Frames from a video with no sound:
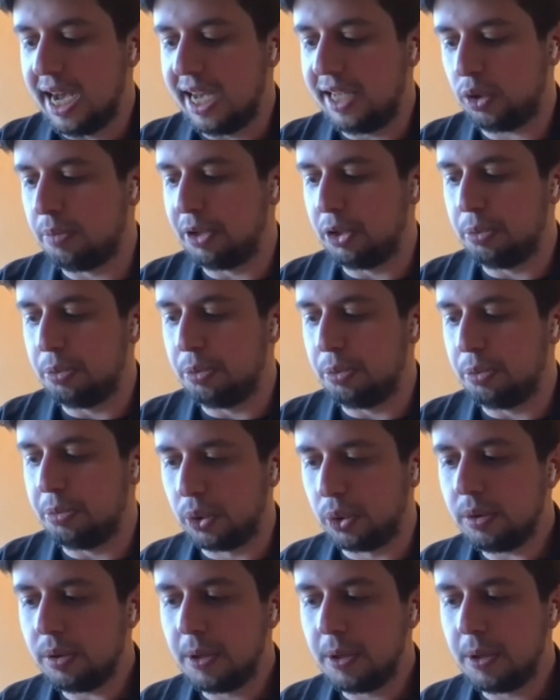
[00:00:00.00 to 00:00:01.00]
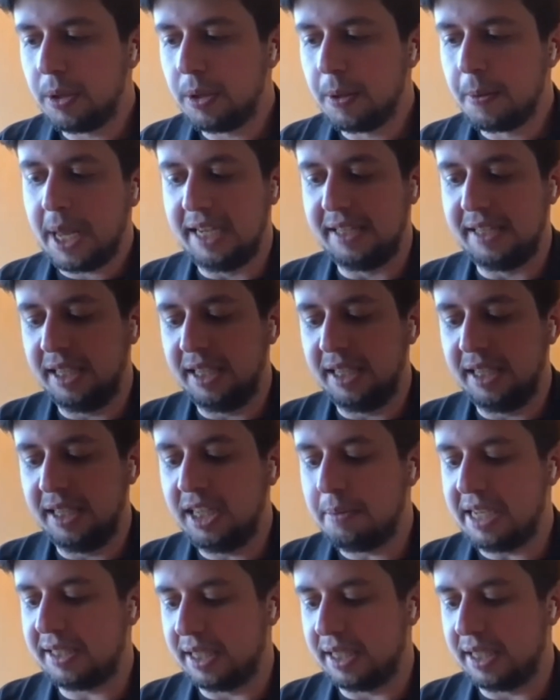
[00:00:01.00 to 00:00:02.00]
As your company mature, I think
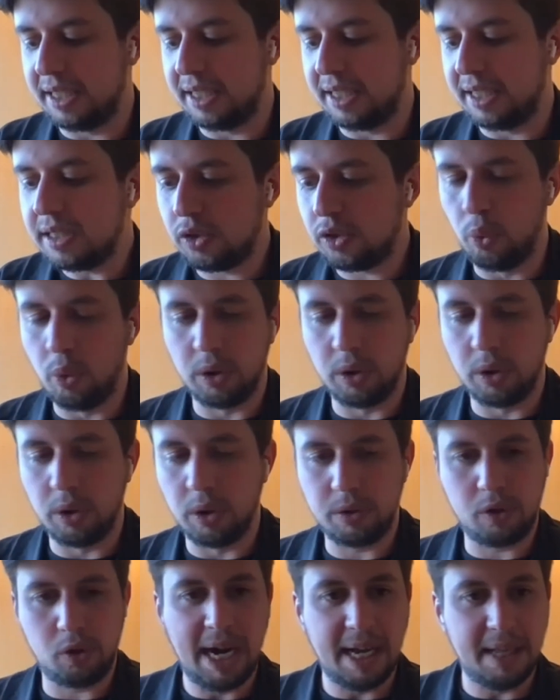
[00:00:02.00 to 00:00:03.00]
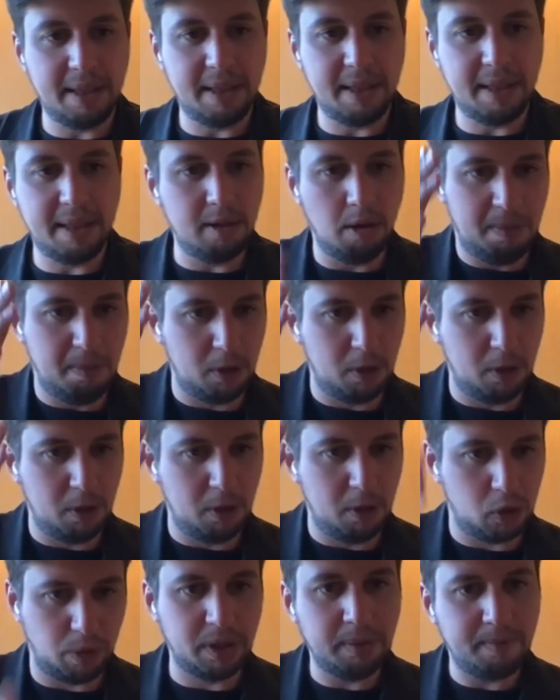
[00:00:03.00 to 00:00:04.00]
it makes sense to want to add a bit
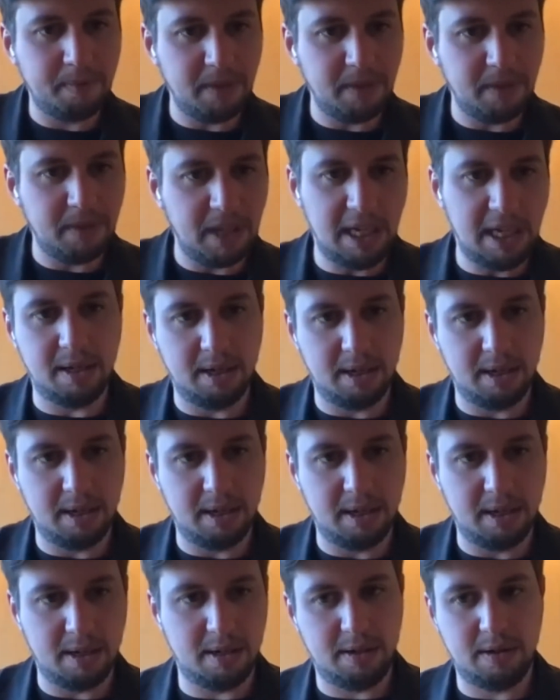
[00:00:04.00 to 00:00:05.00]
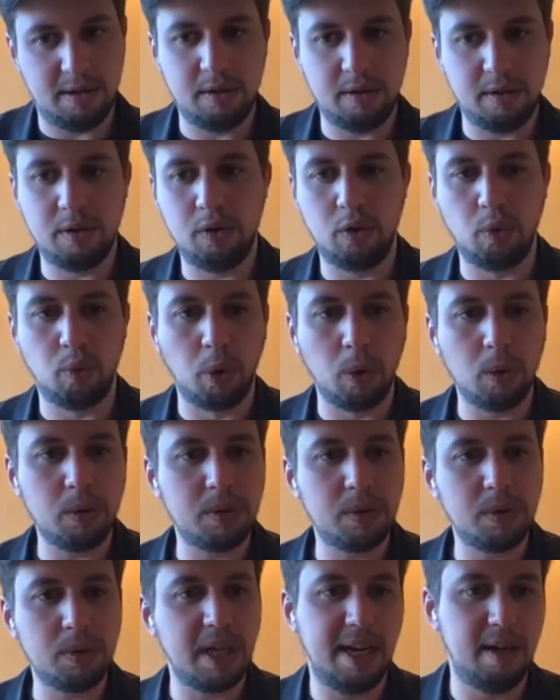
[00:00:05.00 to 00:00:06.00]
more structure in the
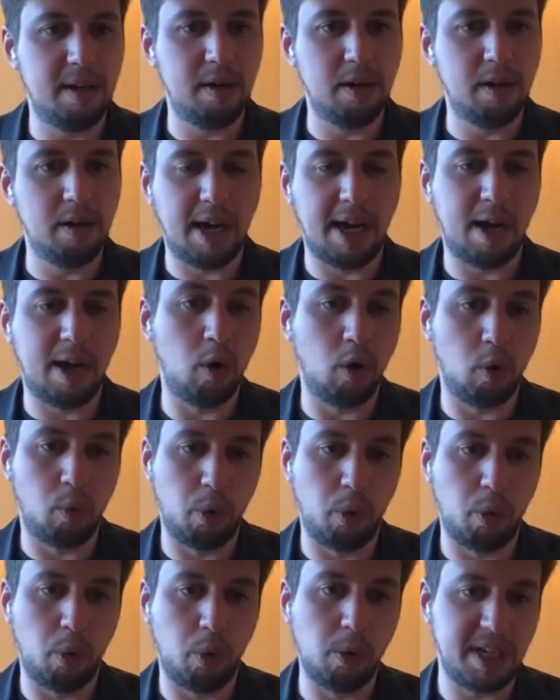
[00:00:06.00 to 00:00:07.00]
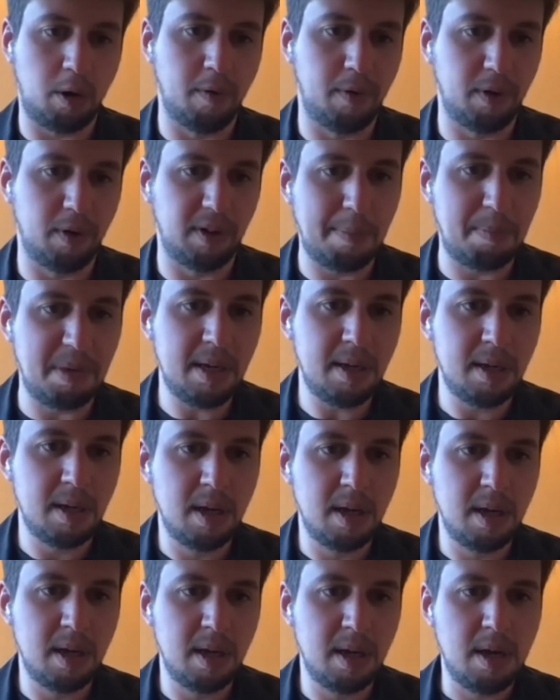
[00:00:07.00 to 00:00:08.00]
roles and how roles are overlapping.
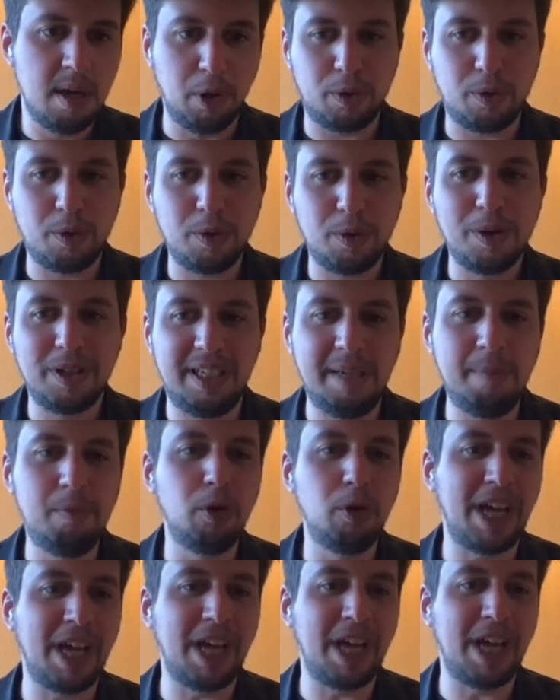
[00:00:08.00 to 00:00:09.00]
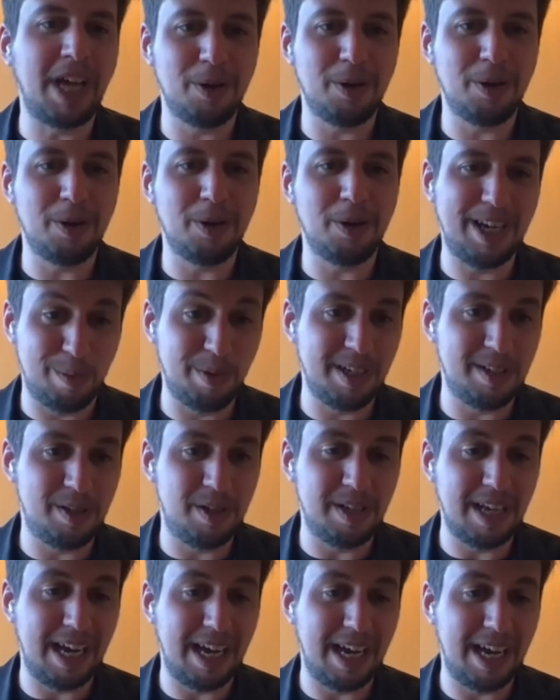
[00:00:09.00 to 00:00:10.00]
But keep the chaos for as
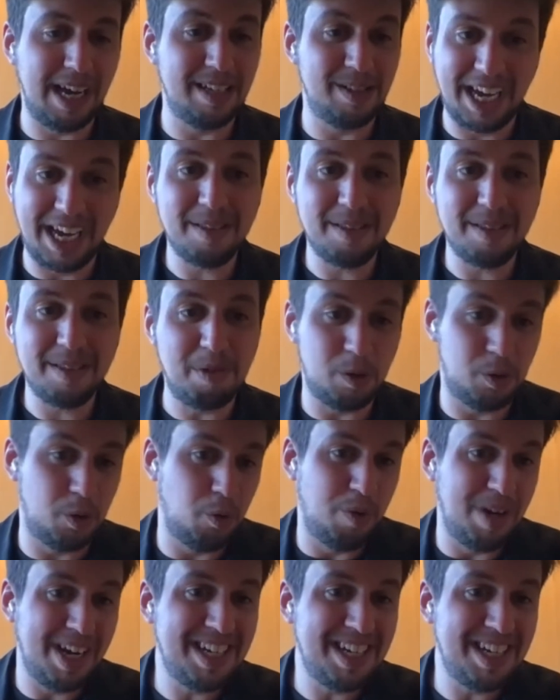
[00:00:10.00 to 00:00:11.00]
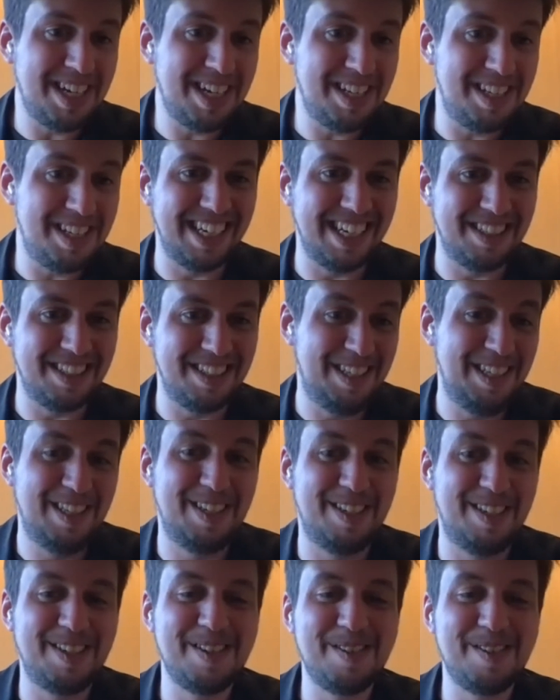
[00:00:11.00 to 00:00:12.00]
long as you can, because the reality is that
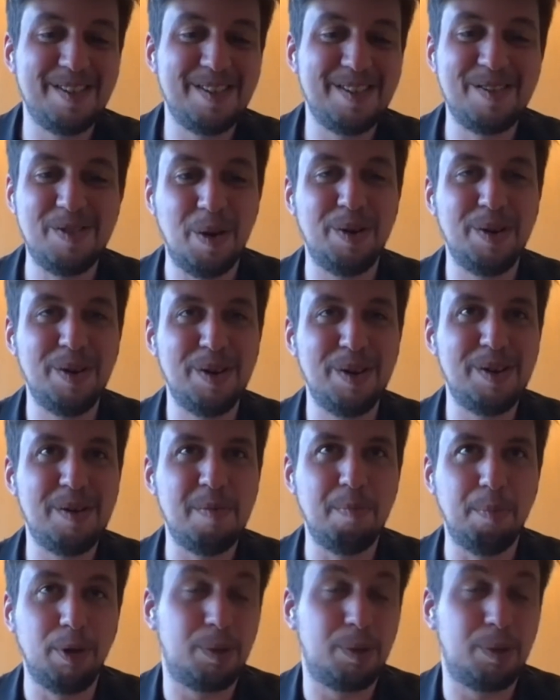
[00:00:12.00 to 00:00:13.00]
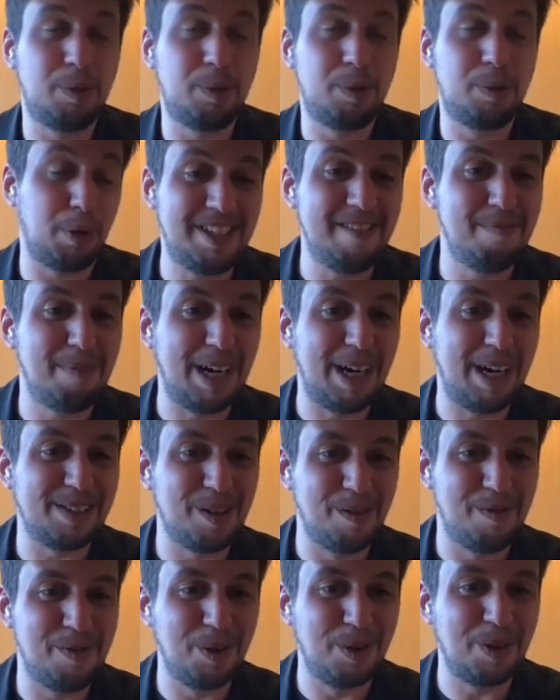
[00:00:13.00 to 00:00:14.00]
this is the most productive
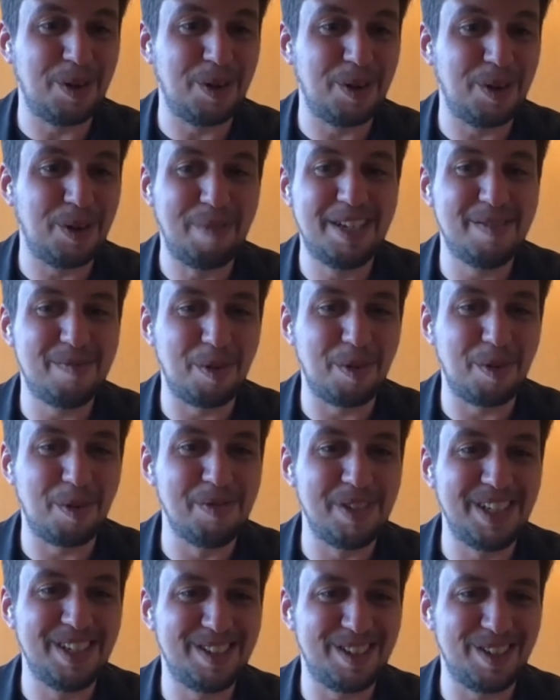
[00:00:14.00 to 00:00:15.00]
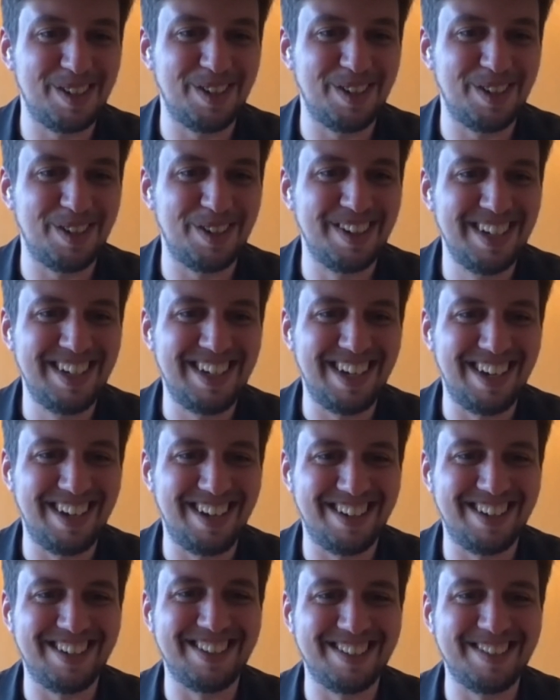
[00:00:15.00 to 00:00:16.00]
part of your company, probably. So
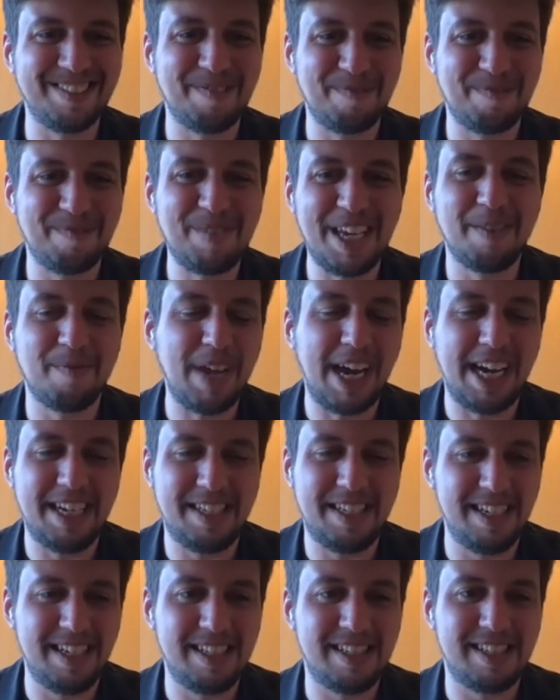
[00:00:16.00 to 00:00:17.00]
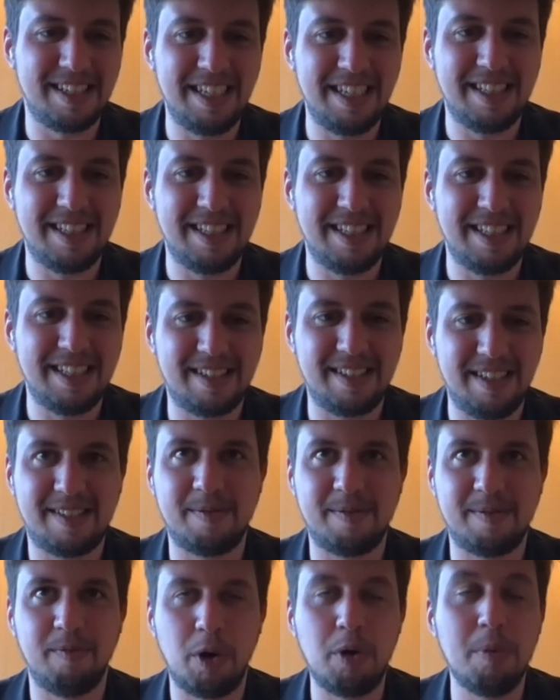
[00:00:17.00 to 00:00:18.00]
I think
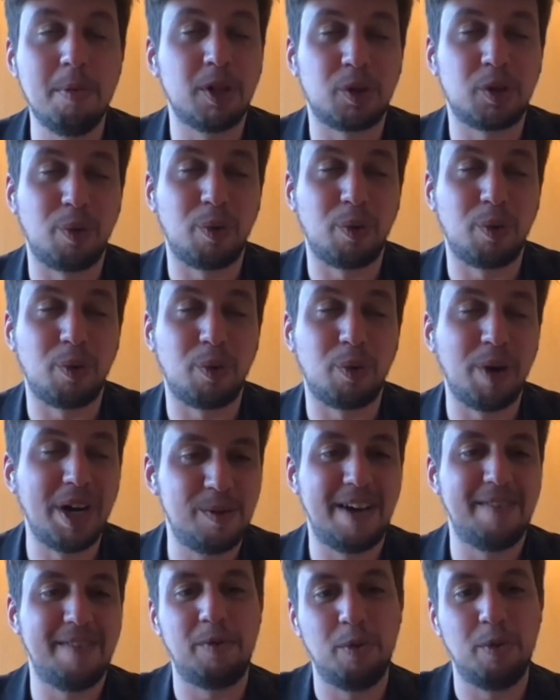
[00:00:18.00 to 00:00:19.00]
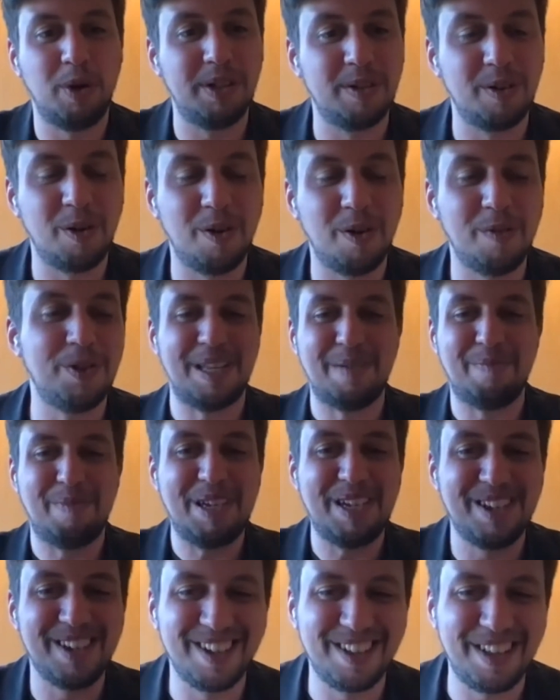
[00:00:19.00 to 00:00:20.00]
it's very much right to have everyone
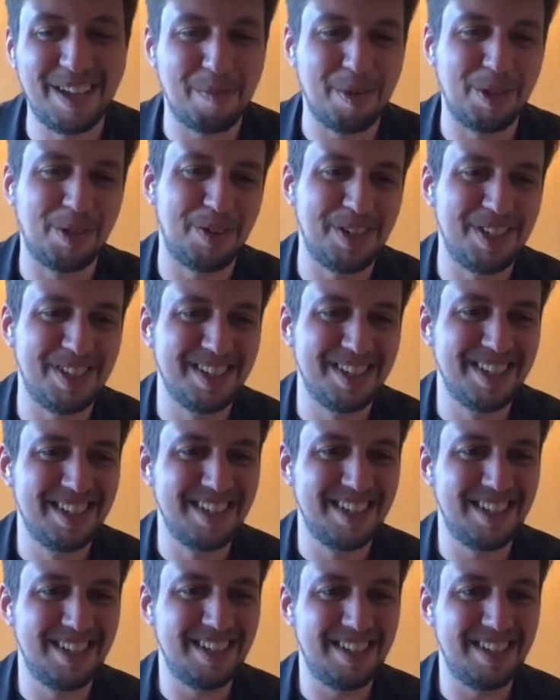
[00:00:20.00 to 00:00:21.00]
overstepping their boundaries.